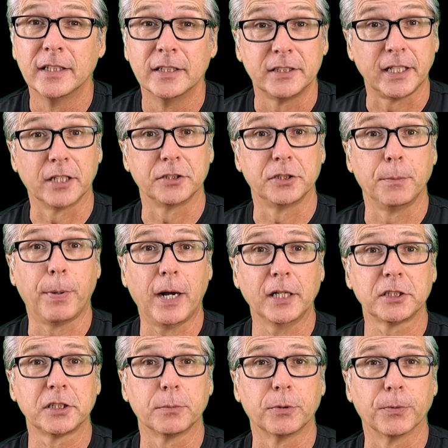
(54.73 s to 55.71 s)
Sounds
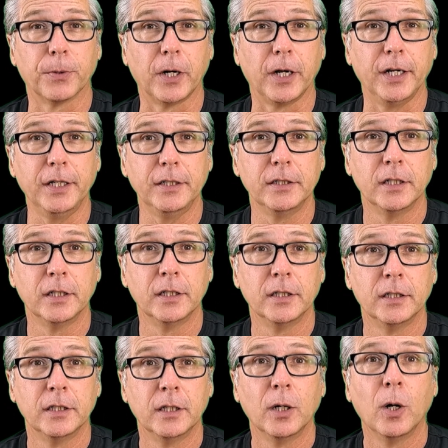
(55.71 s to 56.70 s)
impossible, right?
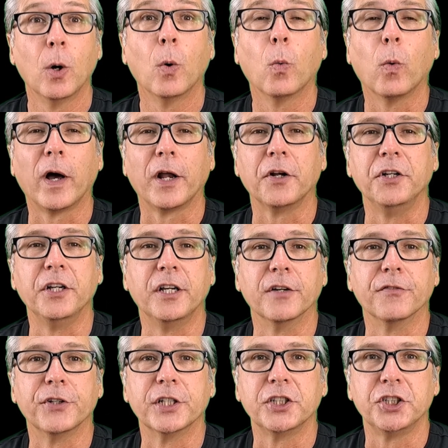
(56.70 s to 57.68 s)
Why don't you
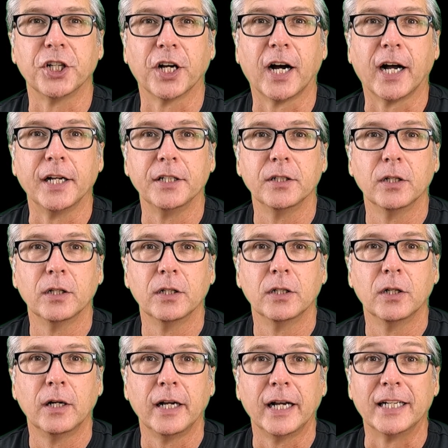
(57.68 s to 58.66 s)
give it a shot?
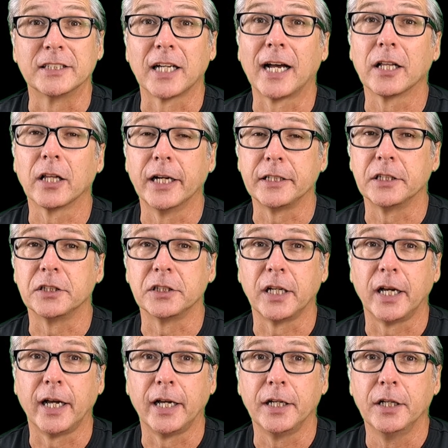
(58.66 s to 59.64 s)
As I like to
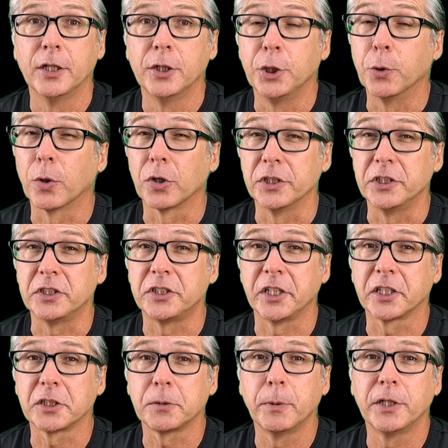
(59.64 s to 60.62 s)
say, you're only
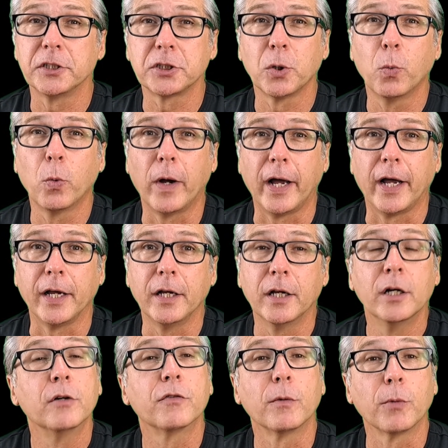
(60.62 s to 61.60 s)
six minutes away
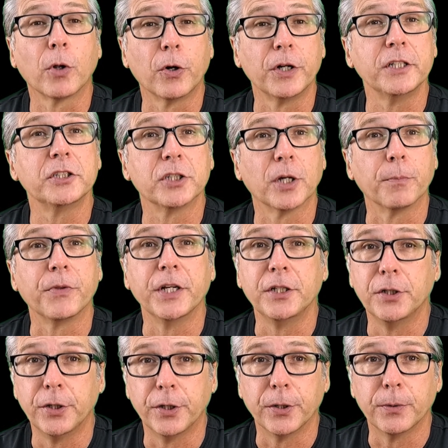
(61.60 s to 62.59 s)
from learning
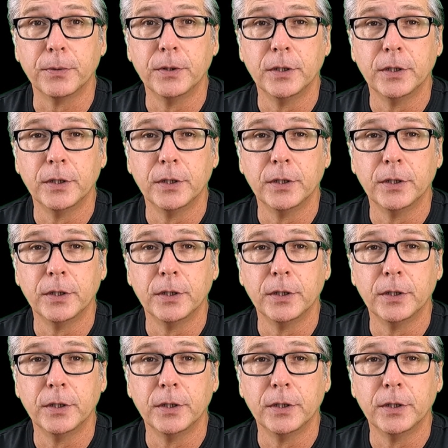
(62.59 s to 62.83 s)
something new.